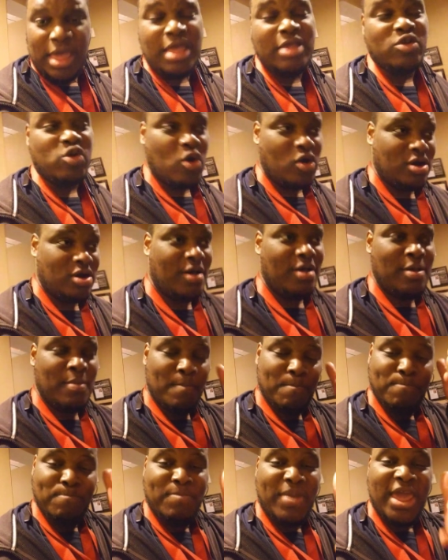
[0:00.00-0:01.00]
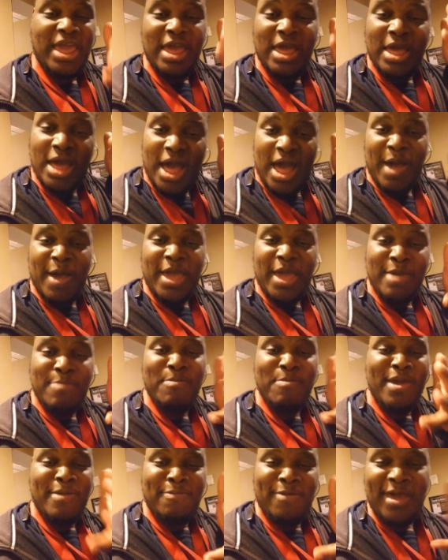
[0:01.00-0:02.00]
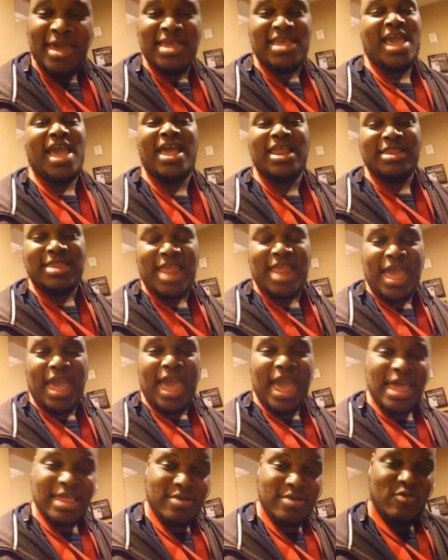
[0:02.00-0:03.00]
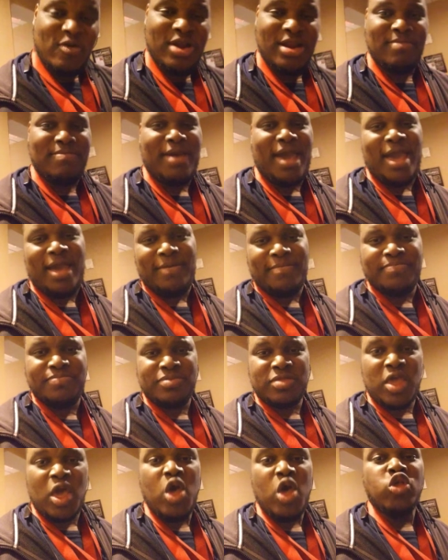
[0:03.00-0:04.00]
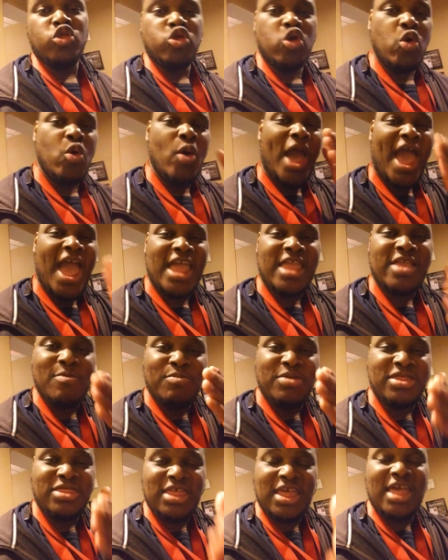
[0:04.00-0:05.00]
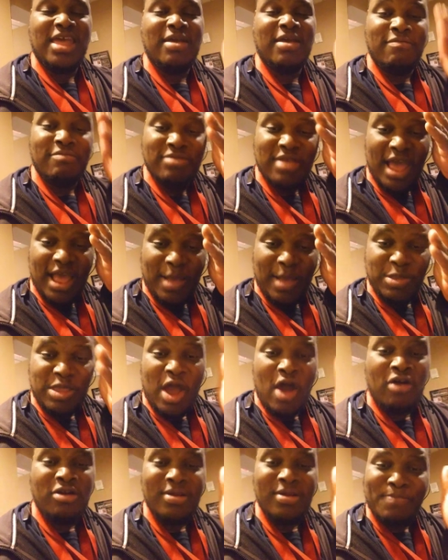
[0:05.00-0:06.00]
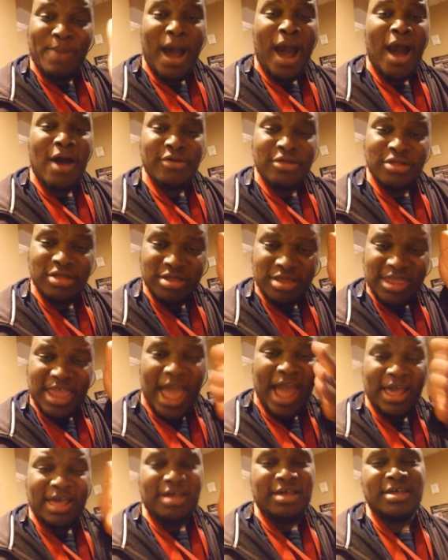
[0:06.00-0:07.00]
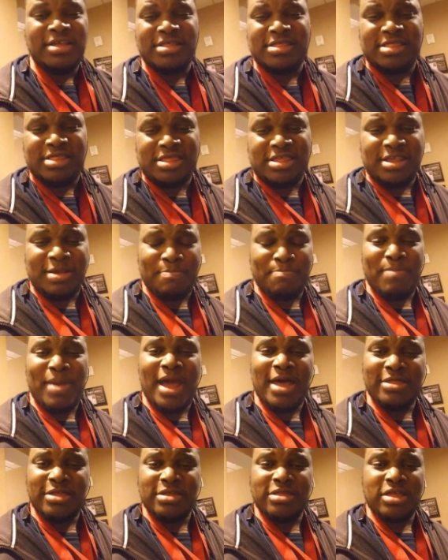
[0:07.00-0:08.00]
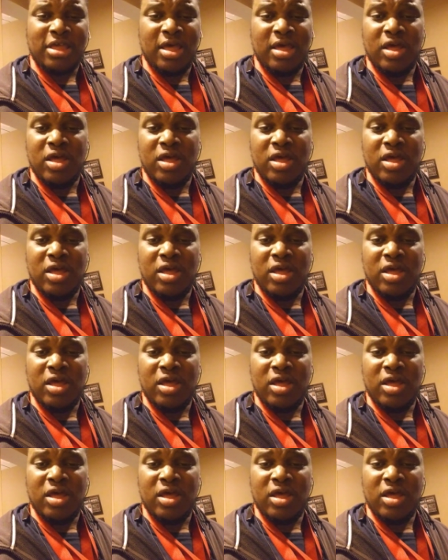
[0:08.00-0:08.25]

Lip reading: Going to be an MVP candidate as a running back. Do you have to believe that Tony Pollard that good, Skip Bayless?